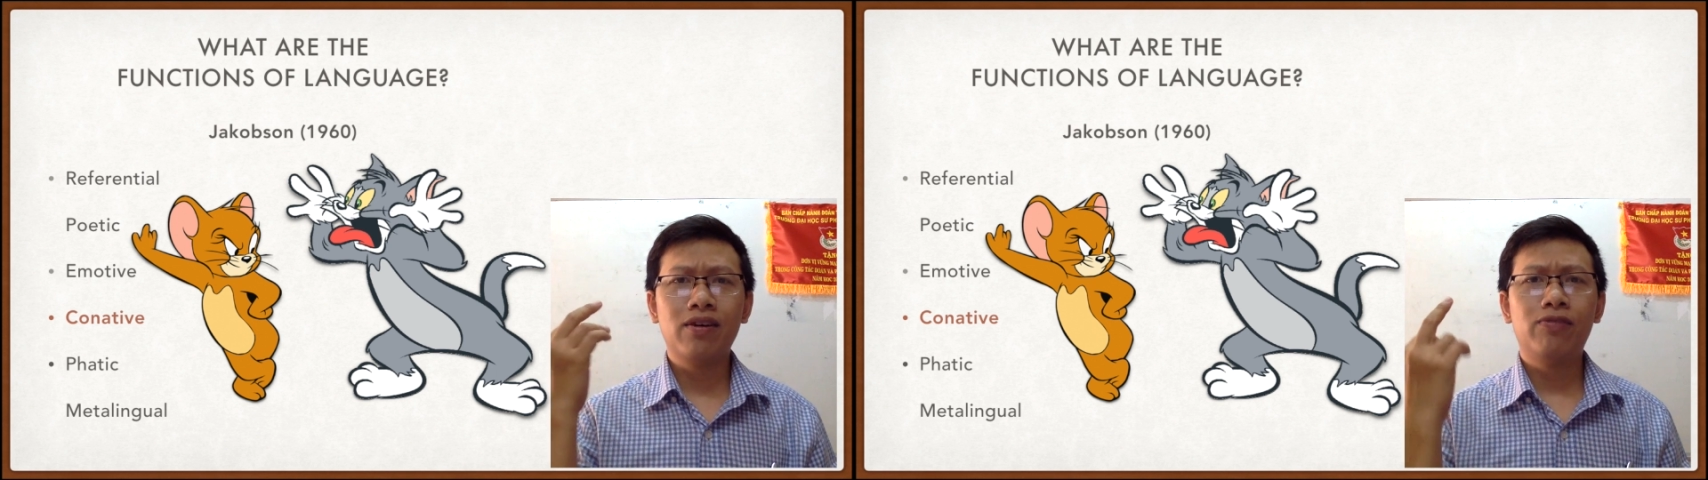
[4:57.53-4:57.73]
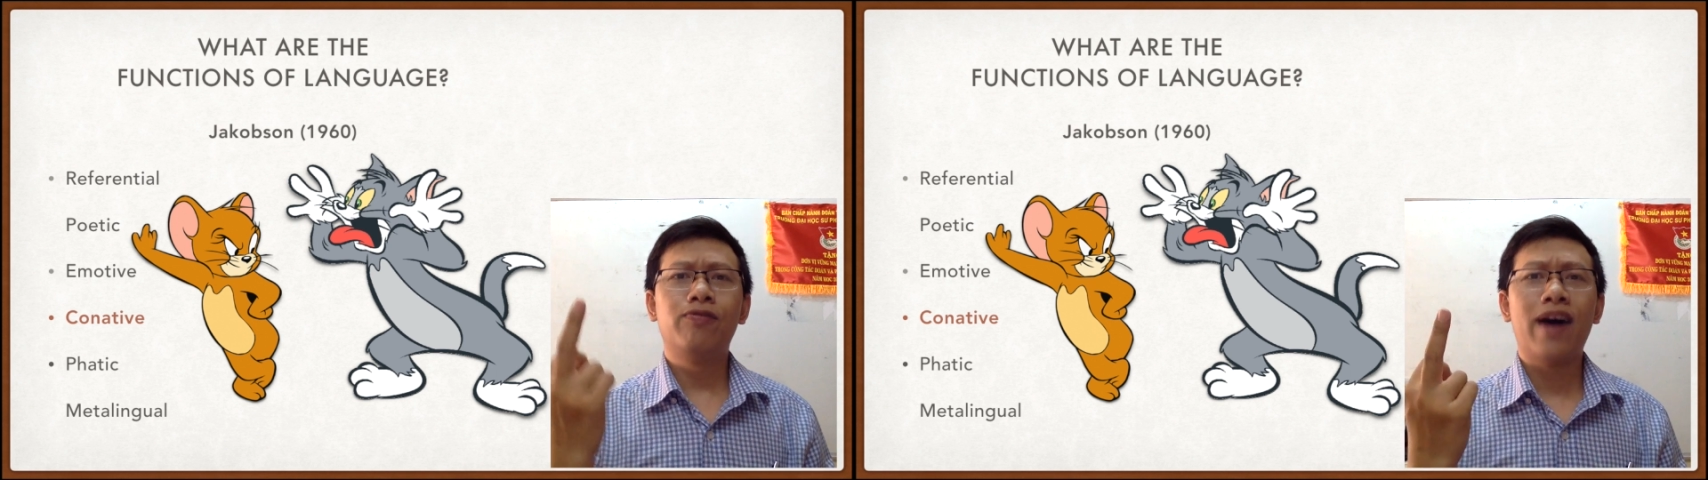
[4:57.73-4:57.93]

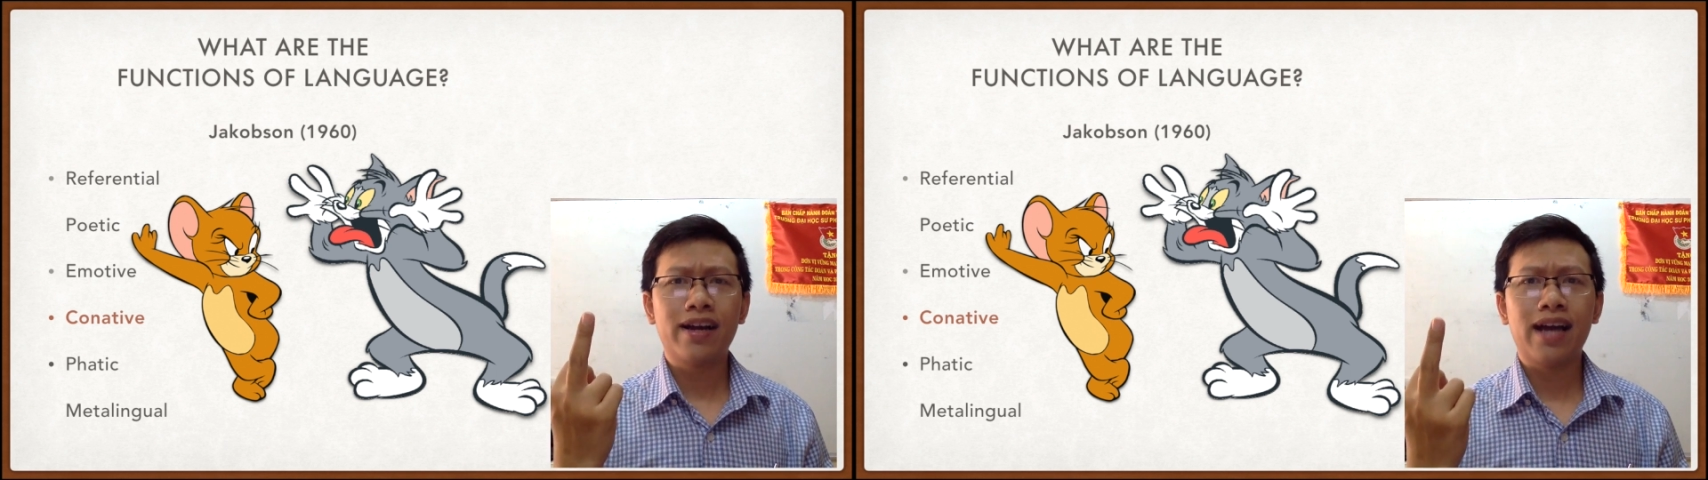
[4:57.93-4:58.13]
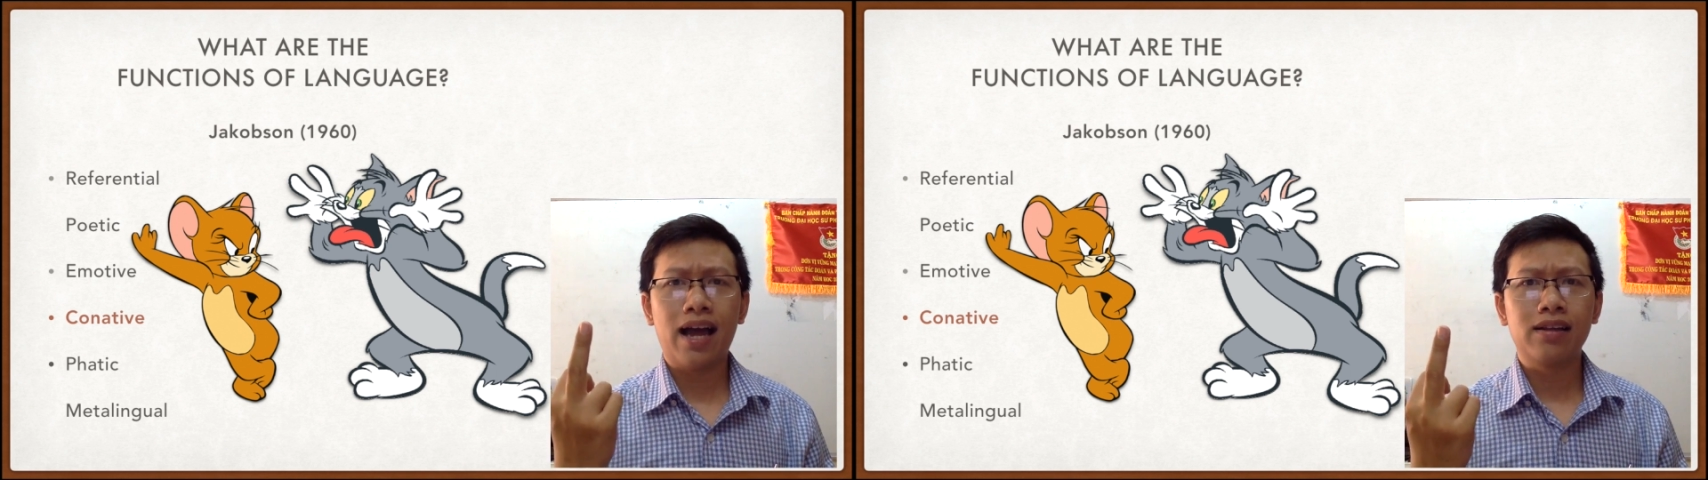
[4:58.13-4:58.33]
the
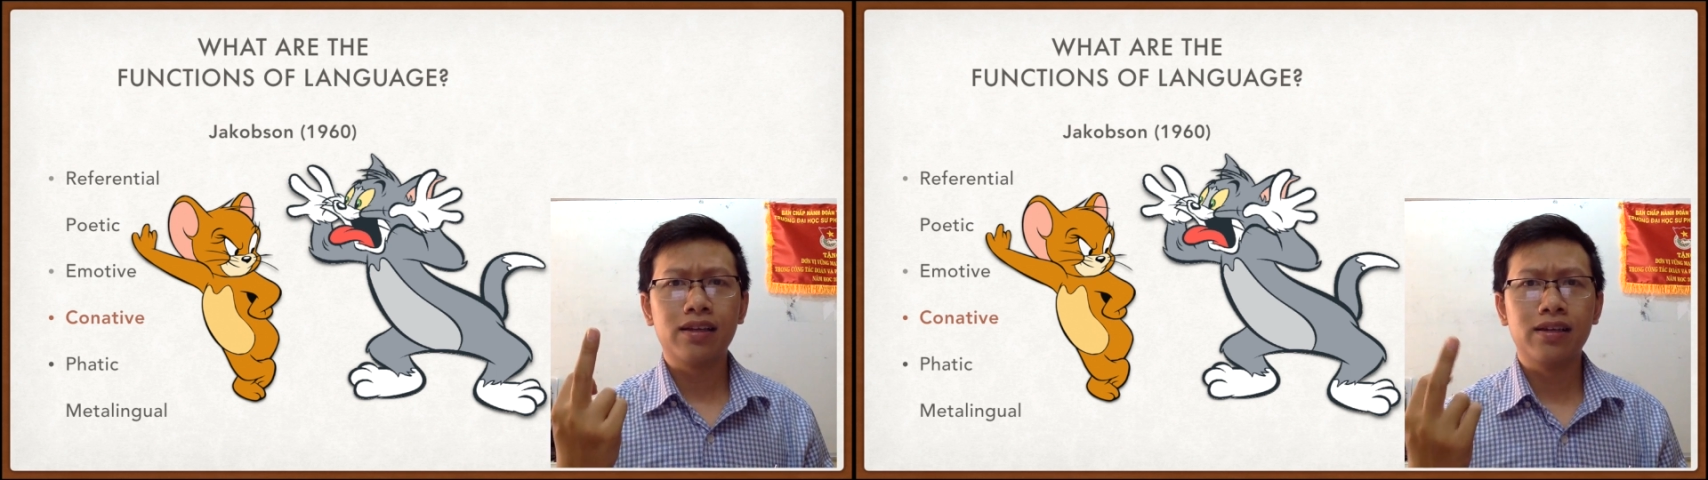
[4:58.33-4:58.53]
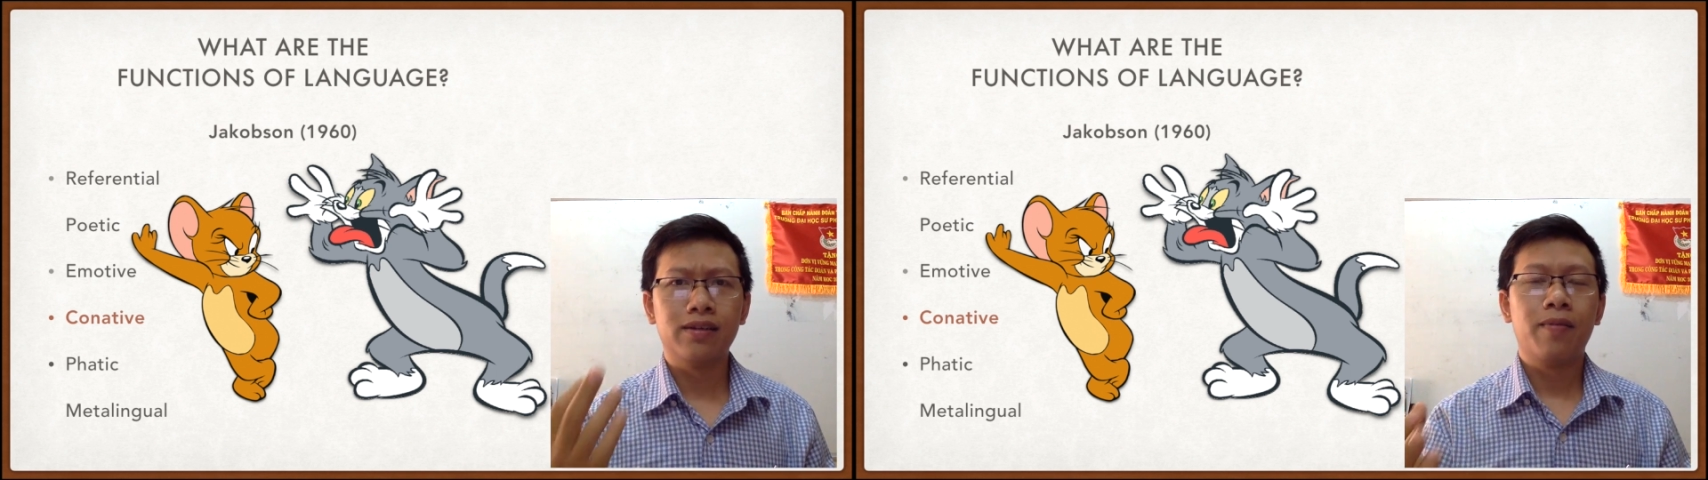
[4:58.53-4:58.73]
fuck out
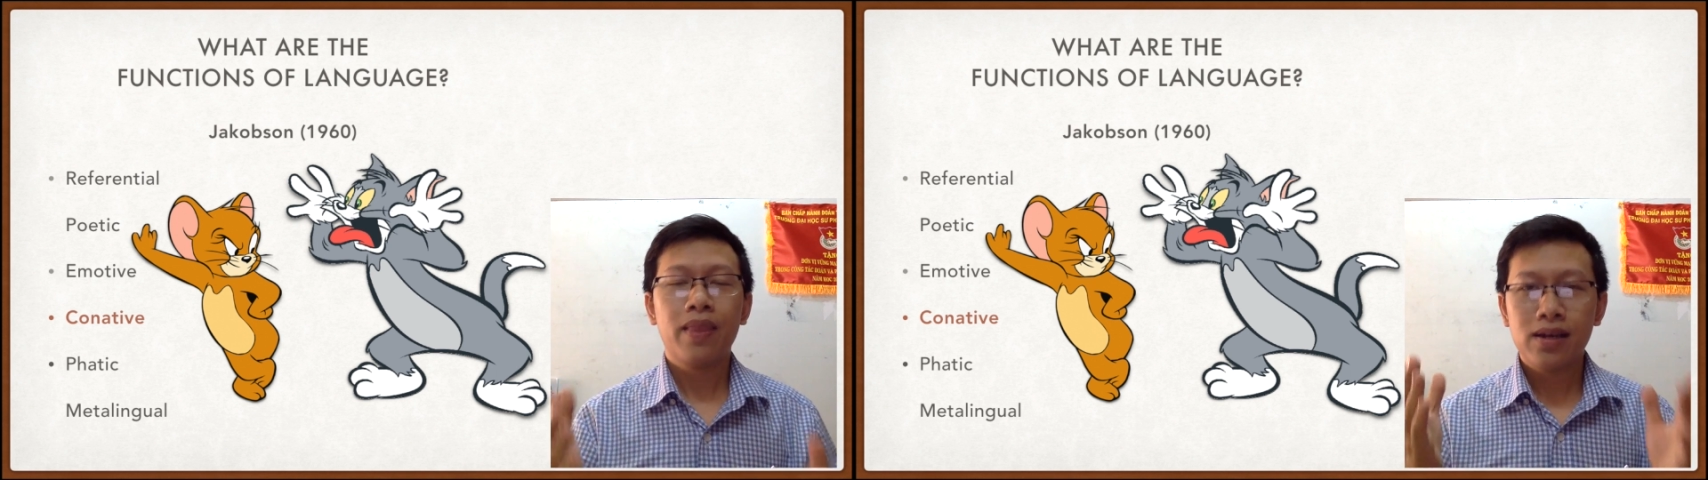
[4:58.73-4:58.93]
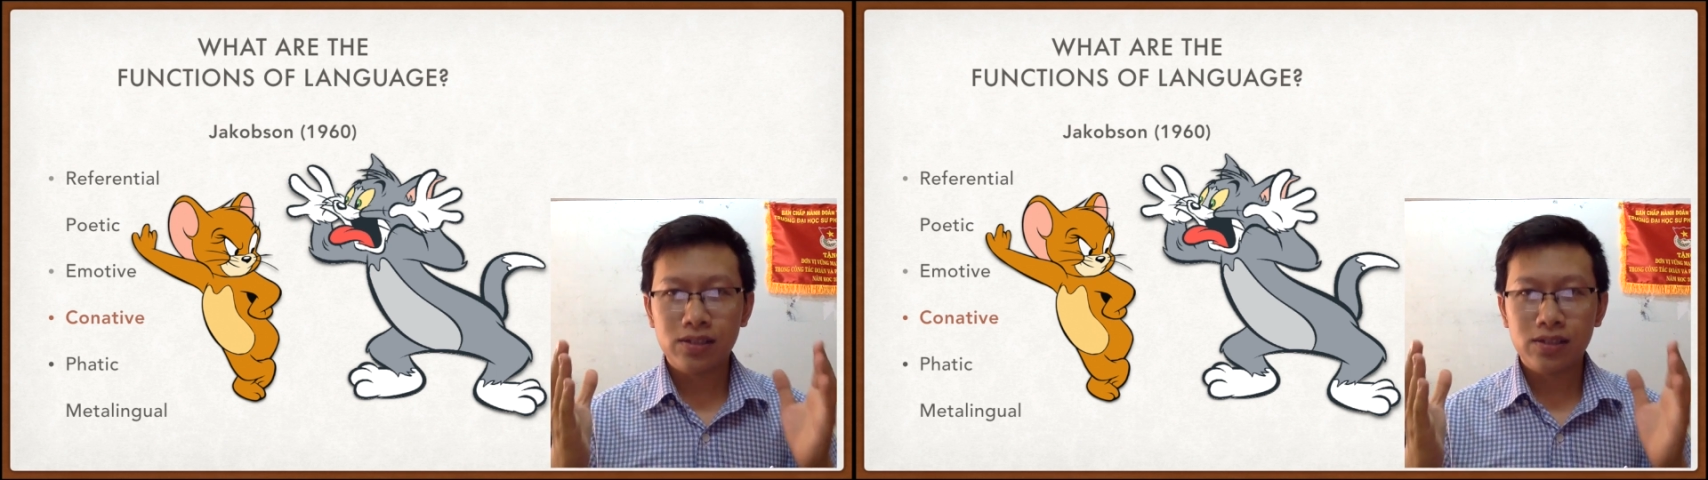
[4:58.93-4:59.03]
of here.